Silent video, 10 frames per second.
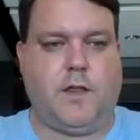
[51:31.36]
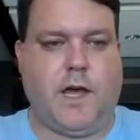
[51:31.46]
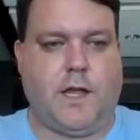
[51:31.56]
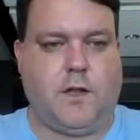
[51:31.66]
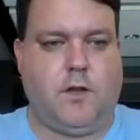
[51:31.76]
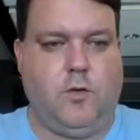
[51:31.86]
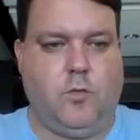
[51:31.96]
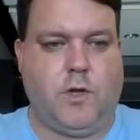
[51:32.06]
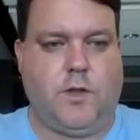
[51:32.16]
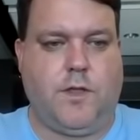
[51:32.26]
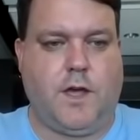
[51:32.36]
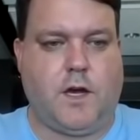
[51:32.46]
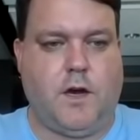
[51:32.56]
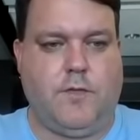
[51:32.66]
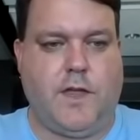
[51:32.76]
that you would think
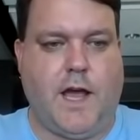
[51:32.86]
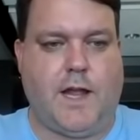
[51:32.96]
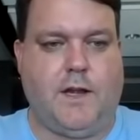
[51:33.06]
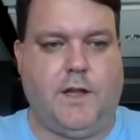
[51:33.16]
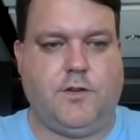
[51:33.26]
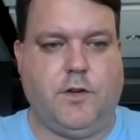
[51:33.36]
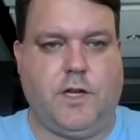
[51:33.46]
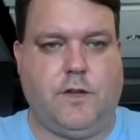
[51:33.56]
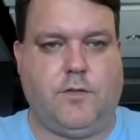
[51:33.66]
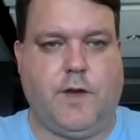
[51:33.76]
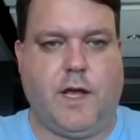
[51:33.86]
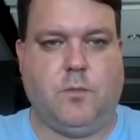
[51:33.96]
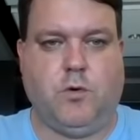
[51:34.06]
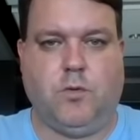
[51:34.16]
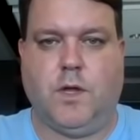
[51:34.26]
of that had an injury is
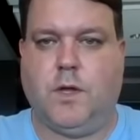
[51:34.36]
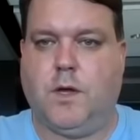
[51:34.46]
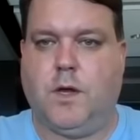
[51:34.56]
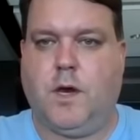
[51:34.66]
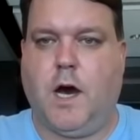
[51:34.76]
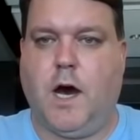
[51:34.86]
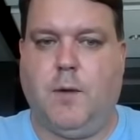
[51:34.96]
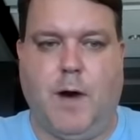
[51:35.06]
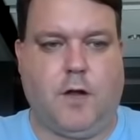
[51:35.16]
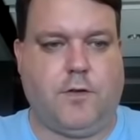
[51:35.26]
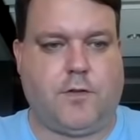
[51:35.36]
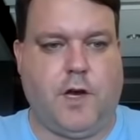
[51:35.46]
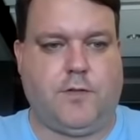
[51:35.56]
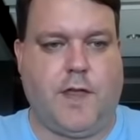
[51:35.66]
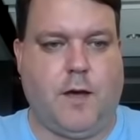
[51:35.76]
available. Um, I'll
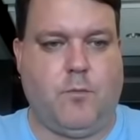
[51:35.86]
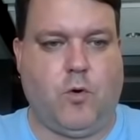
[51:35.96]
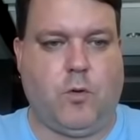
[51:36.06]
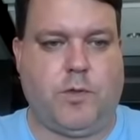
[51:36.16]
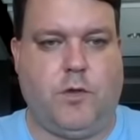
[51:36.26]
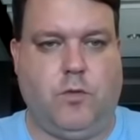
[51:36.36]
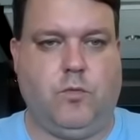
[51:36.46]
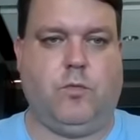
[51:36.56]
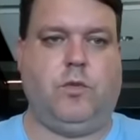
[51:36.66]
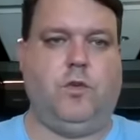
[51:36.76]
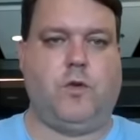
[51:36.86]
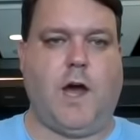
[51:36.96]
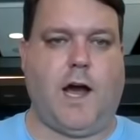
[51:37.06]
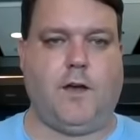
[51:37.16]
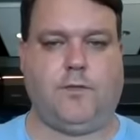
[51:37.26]
discuss that more with you, you
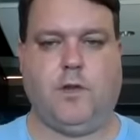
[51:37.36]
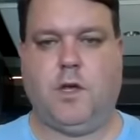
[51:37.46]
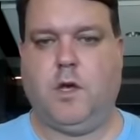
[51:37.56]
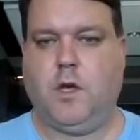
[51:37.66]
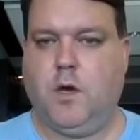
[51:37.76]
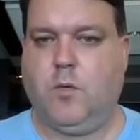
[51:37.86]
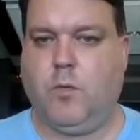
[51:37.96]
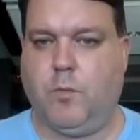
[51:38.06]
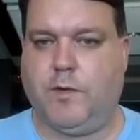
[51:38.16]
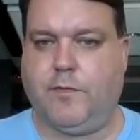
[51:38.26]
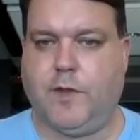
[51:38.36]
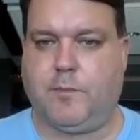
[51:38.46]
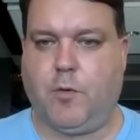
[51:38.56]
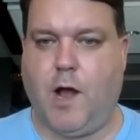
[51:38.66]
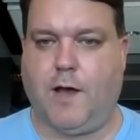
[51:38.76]
guys, when we flip
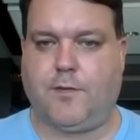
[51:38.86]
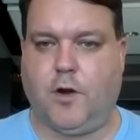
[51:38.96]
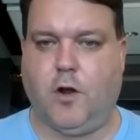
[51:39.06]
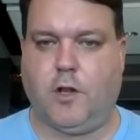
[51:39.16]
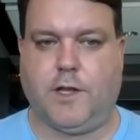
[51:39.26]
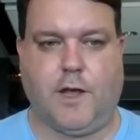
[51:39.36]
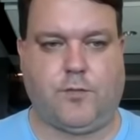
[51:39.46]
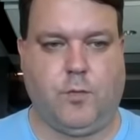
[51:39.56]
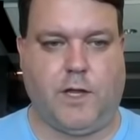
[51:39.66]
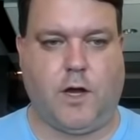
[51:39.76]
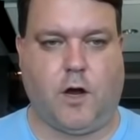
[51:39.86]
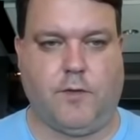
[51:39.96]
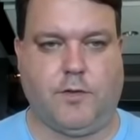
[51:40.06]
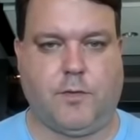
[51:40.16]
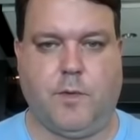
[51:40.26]
the roster early next week. I'll
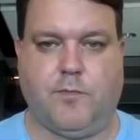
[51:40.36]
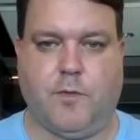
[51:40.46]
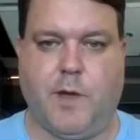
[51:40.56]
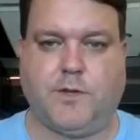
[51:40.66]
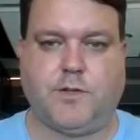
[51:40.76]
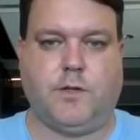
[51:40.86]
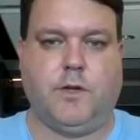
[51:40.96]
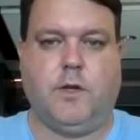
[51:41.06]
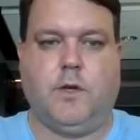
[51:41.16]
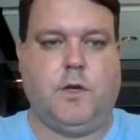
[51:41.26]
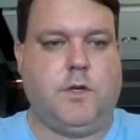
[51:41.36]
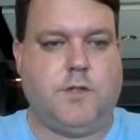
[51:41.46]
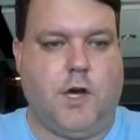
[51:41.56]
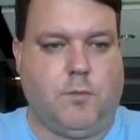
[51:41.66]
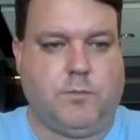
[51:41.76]
give you some information.
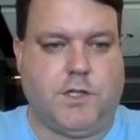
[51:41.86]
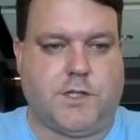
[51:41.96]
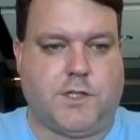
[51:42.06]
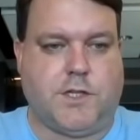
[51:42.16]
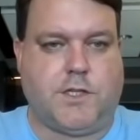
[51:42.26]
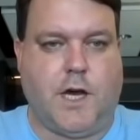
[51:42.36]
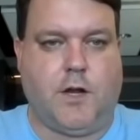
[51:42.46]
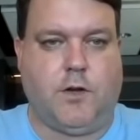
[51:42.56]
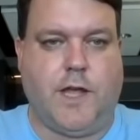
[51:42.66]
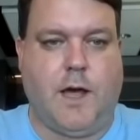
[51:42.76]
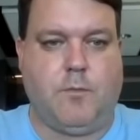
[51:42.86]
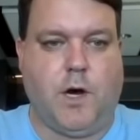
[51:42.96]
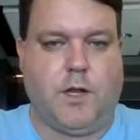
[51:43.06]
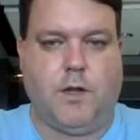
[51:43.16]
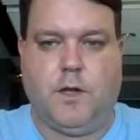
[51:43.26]
So just sit tight on that.
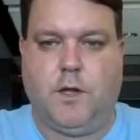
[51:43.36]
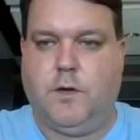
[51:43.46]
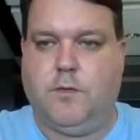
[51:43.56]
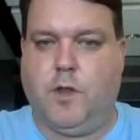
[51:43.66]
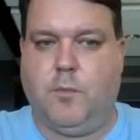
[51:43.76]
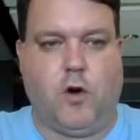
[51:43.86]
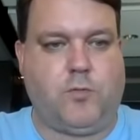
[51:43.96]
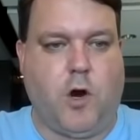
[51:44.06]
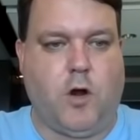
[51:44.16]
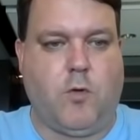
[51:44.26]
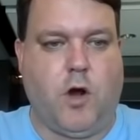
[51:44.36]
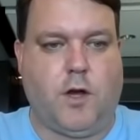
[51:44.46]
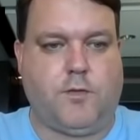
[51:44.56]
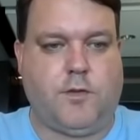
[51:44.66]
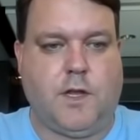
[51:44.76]
But for the most part,
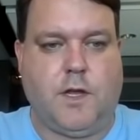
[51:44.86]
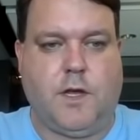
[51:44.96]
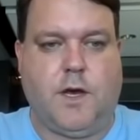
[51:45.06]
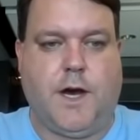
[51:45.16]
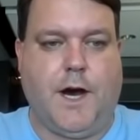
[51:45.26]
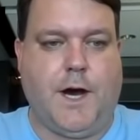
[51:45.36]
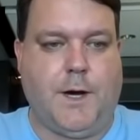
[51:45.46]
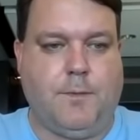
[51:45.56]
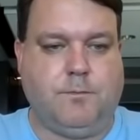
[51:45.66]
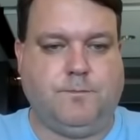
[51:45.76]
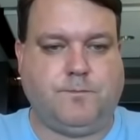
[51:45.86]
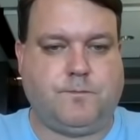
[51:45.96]
Ross, um,